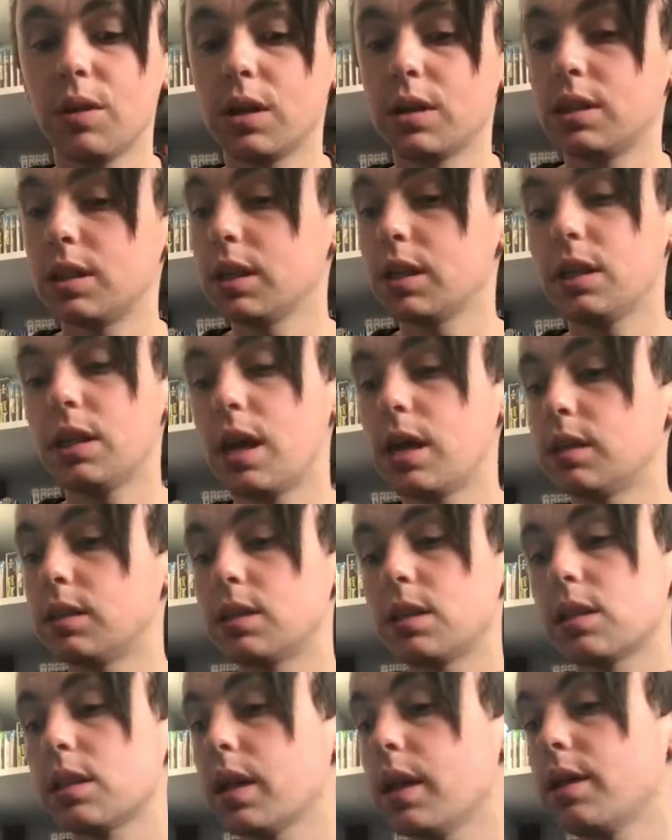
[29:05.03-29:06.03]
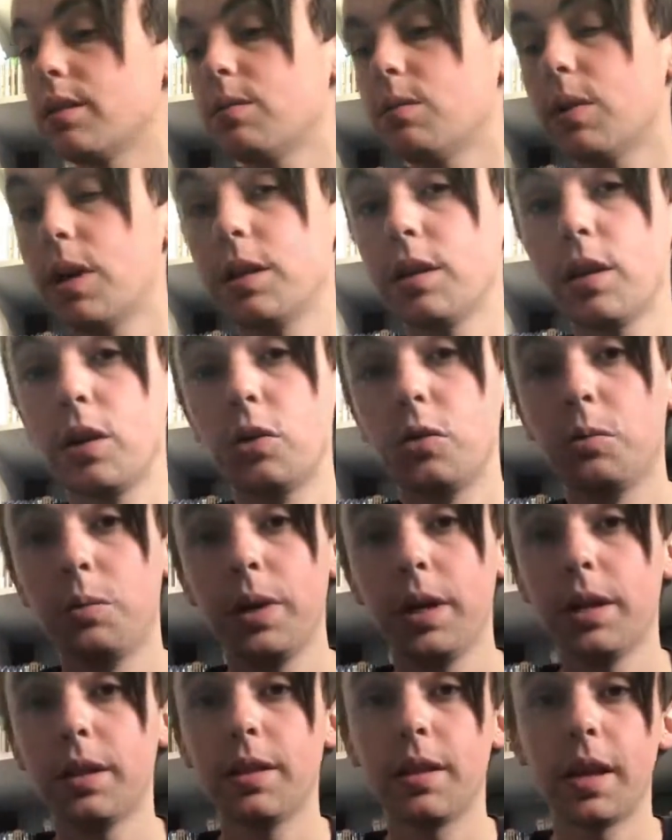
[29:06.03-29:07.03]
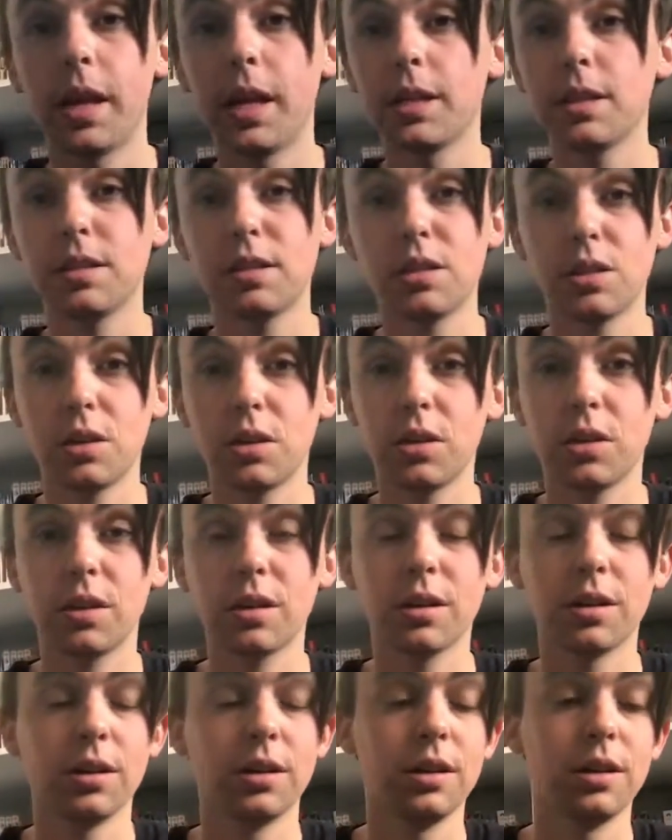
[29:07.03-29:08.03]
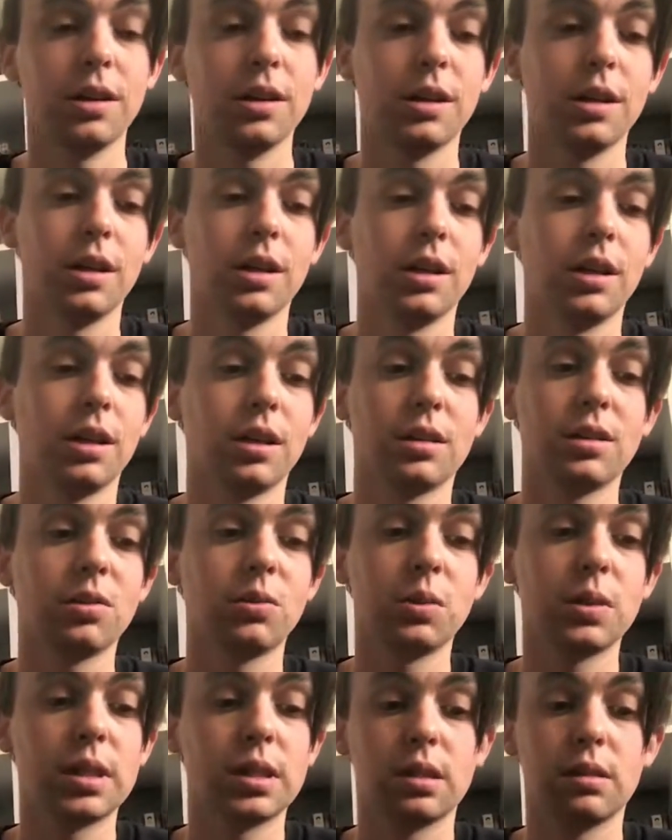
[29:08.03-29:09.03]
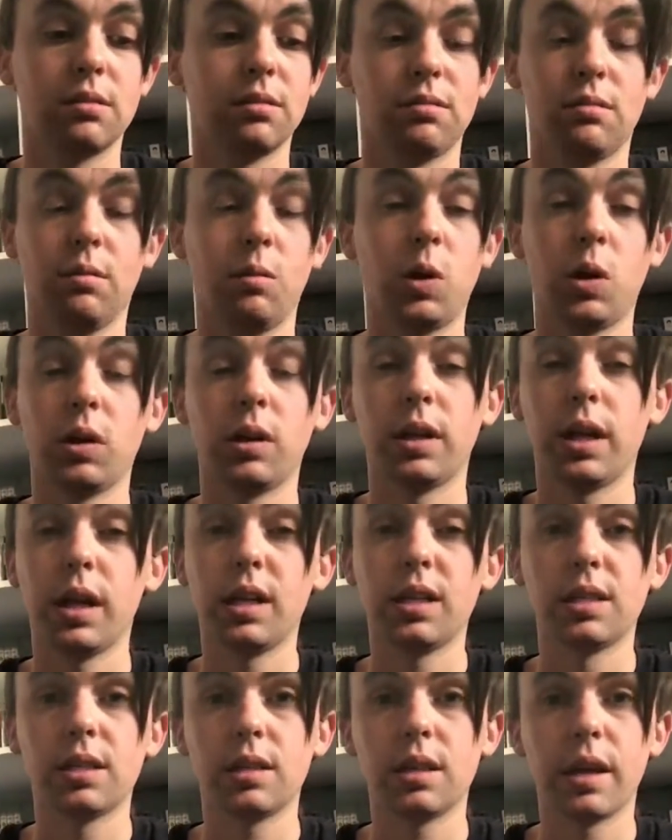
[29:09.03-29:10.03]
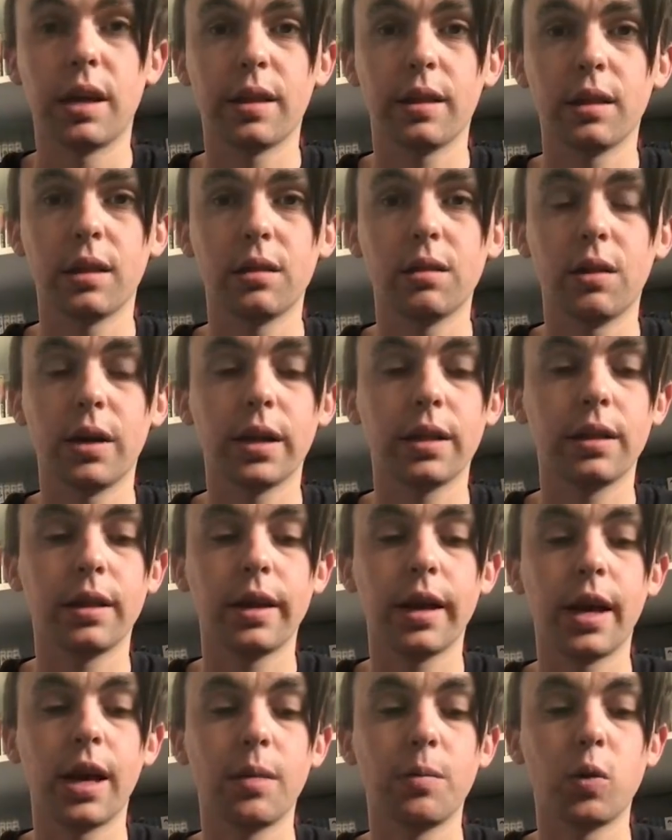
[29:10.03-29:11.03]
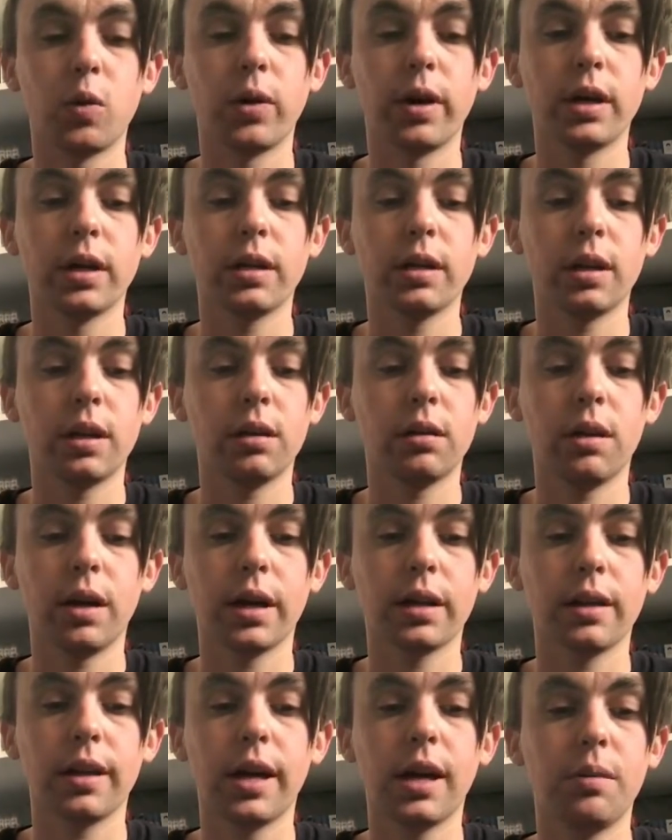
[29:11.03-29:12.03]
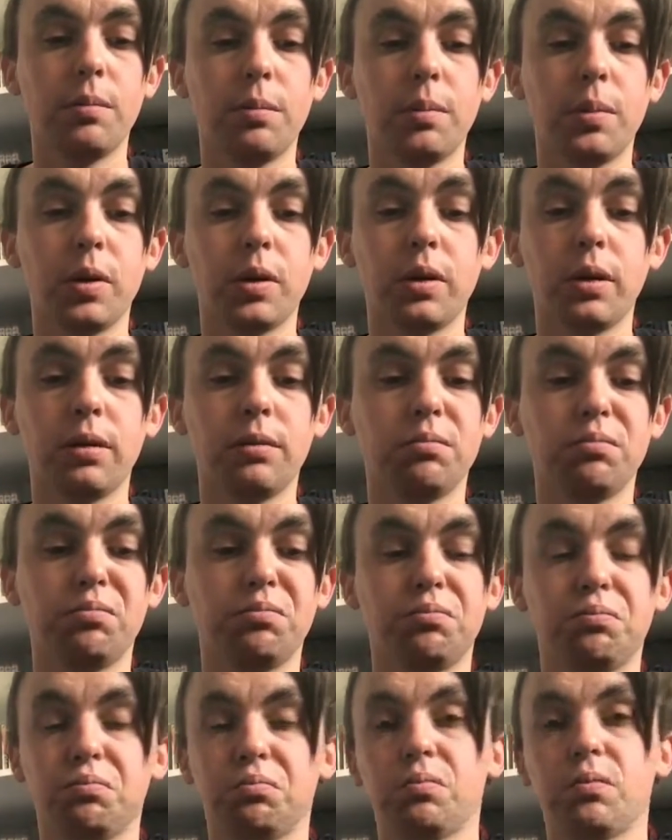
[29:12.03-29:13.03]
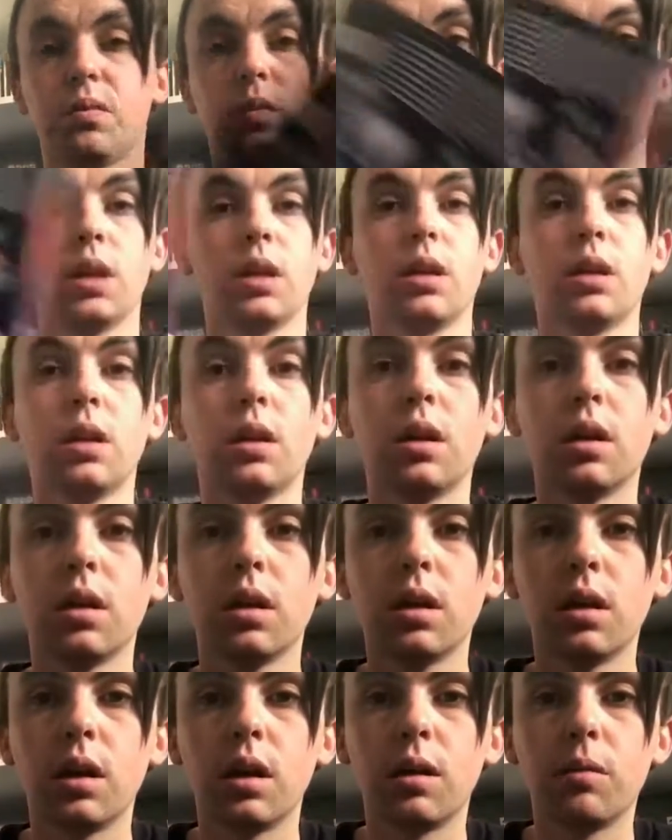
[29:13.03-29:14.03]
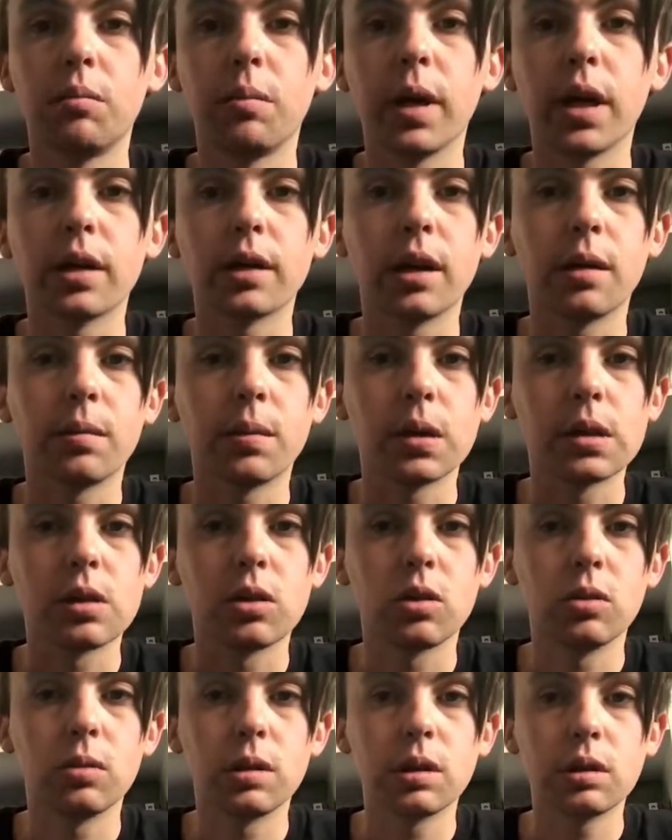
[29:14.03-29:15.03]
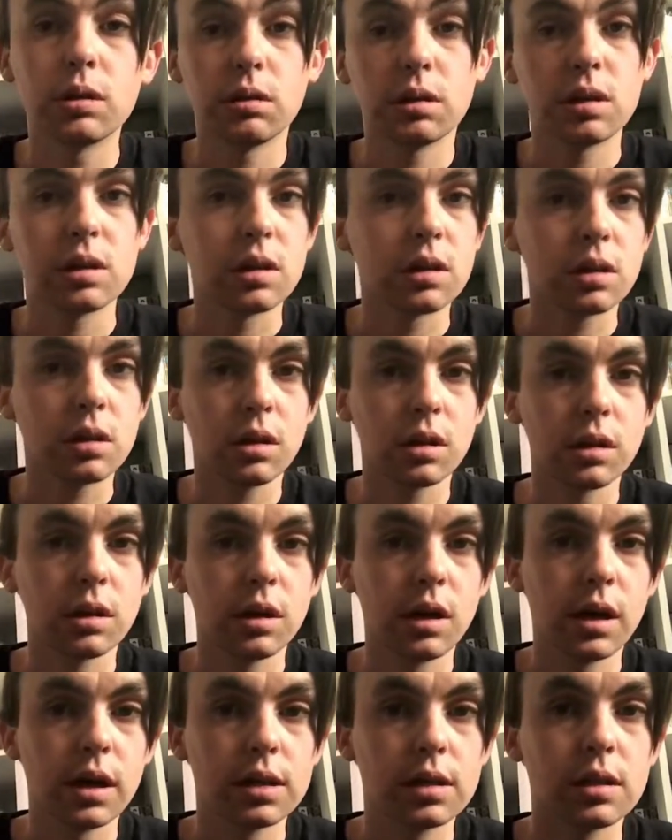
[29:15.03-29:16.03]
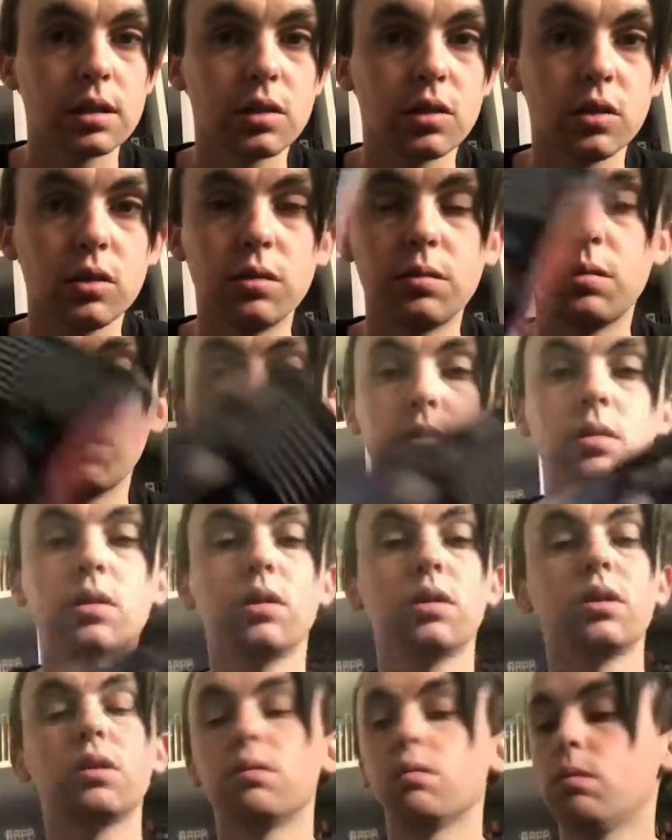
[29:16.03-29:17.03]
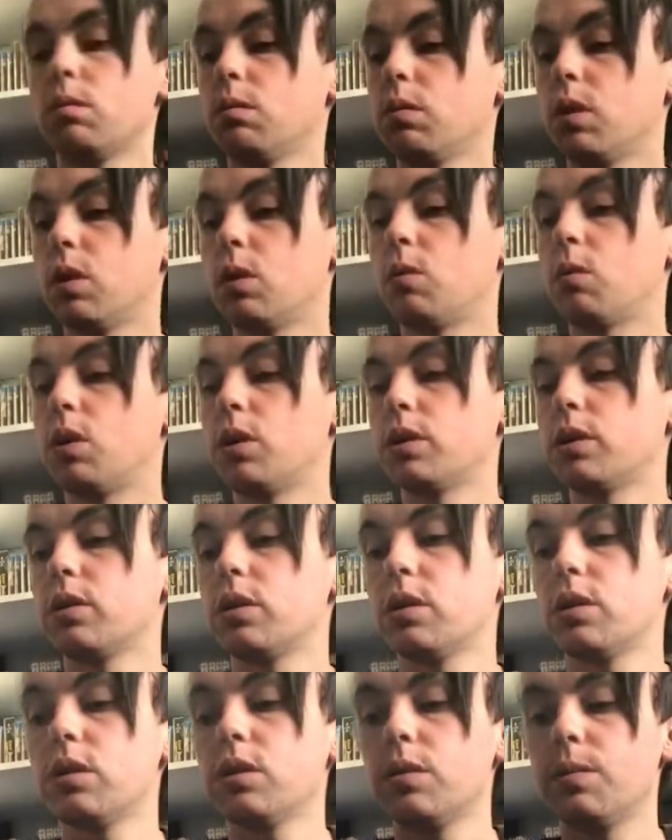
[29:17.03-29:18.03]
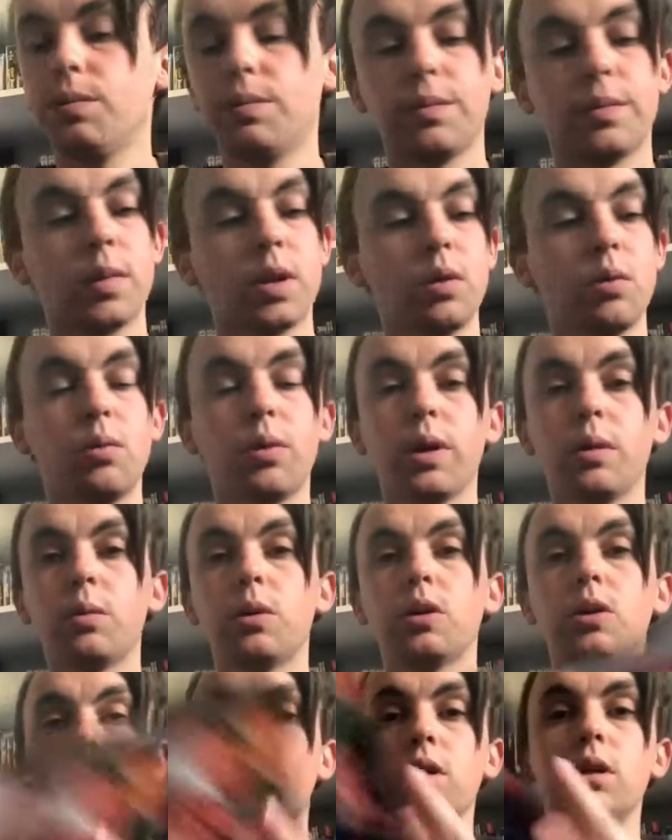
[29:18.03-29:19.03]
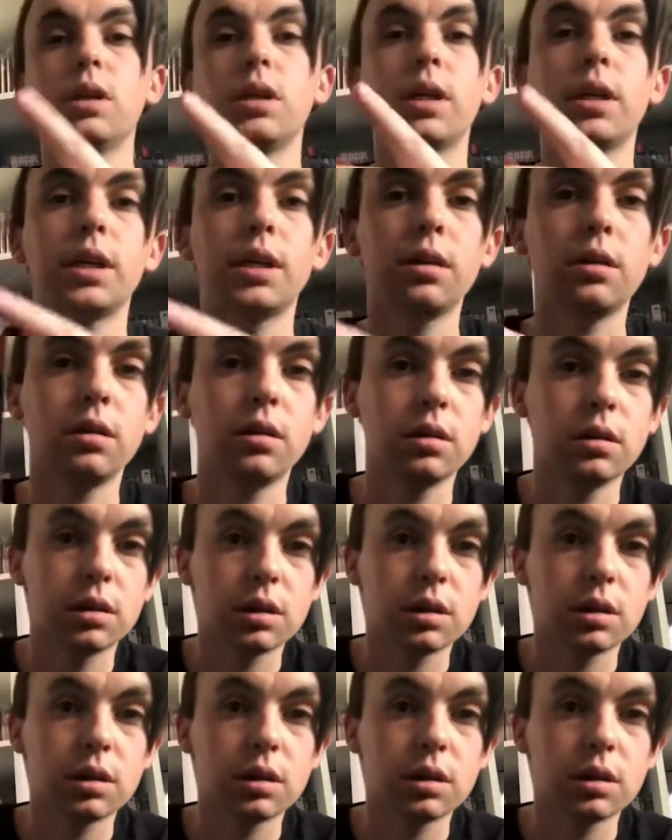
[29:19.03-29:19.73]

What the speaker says: I didn't understand it one little bit then, so, because it was, well, it is nothing like the game or anything like that, but I picked up the Steelbook because it's got a nice Steelbook and I wanted to rewatch it again.